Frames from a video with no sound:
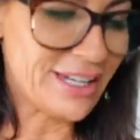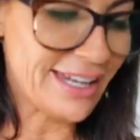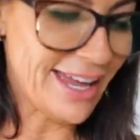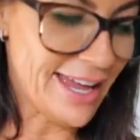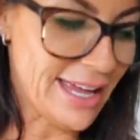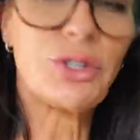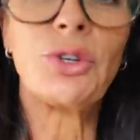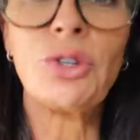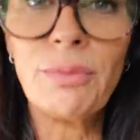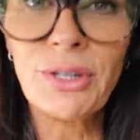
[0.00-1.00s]
Okay, so
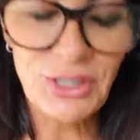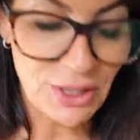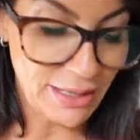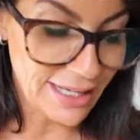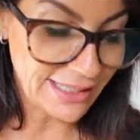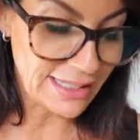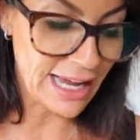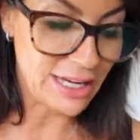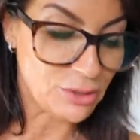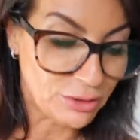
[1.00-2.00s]
no more stress.
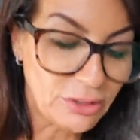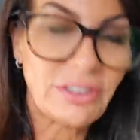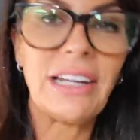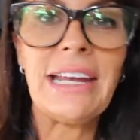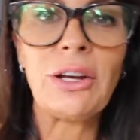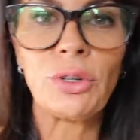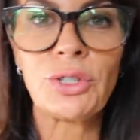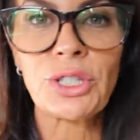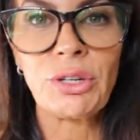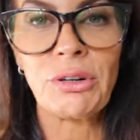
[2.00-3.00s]
Now you're totally in
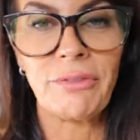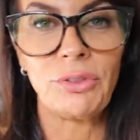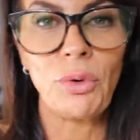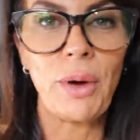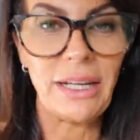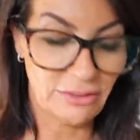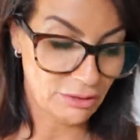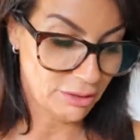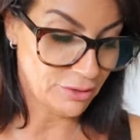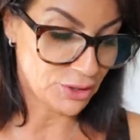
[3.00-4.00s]
control of the weight
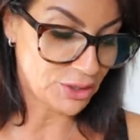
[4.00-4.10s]
of your